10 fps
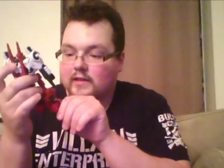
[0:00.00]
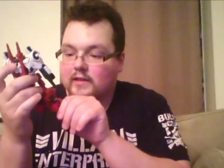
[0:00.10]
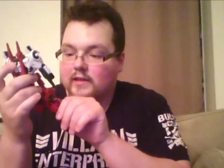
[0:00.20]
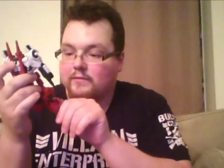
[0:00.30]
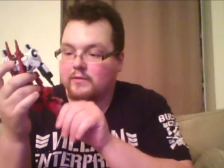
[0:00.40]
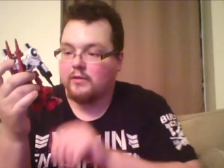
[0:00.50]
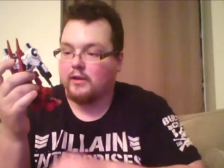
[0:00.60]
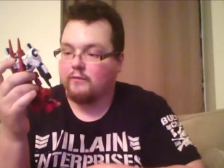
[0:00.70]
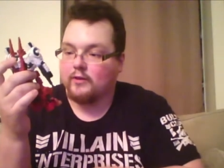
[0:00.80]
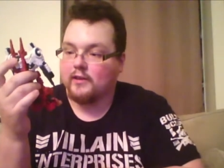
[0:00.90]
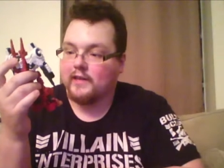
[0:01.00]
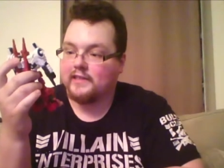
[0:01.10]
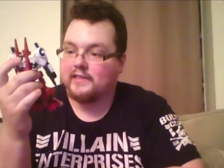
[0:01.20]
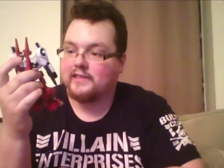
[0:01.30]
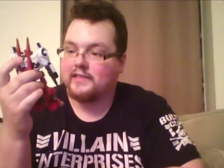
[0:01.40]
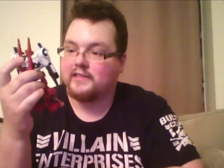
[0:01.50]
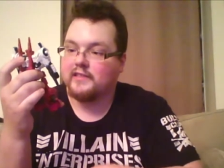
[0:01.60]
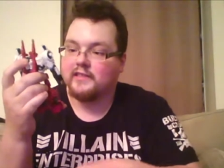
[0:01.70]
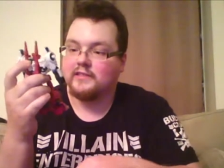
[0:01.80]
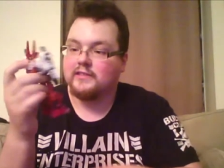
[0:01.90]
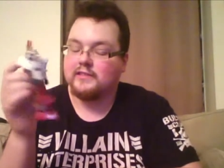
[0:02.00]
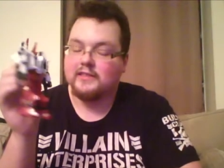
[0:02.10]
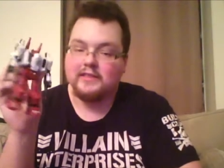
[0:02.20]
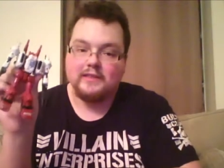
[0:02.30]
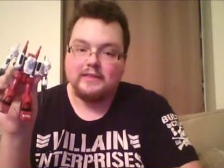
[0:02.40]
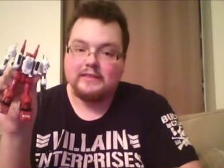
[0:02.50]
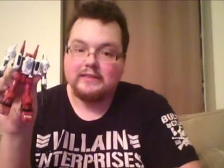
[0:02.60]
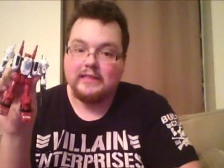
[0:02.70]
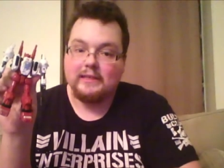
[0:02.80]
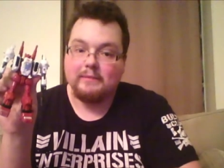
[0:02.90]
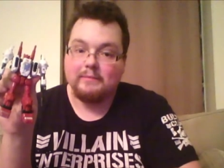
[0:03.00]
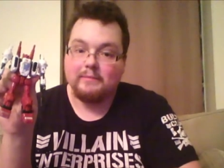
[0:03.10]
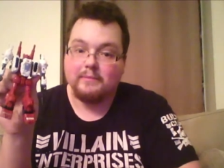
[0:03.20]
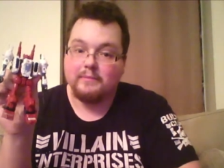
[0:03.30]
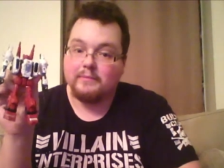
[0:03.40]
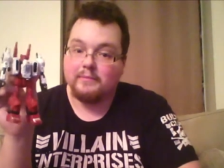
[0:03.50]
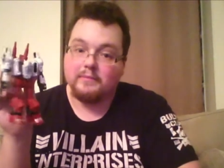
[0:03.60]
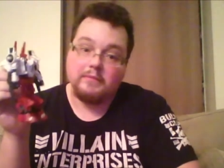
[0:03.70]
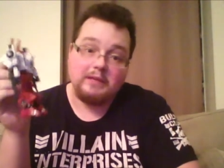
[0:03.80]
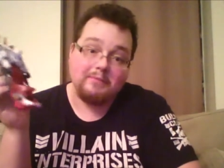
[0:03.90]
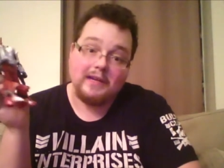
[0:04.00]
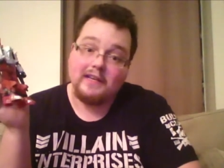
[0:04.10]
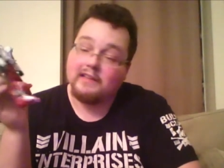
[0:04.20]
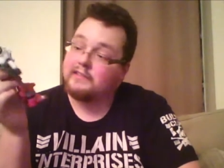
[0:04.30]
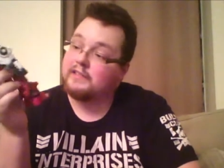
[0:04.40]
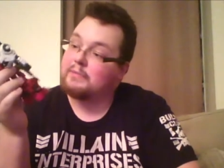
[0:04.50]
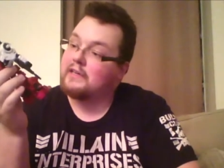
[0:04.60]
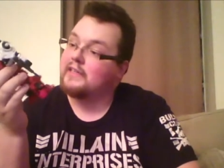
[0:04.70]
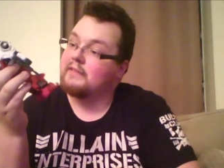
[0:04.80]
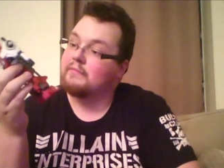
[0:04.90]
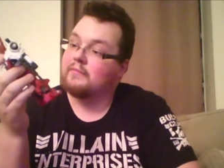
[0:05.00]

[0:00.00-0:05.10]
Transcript: If you're looking for a classic six gun, he he might hit the spot.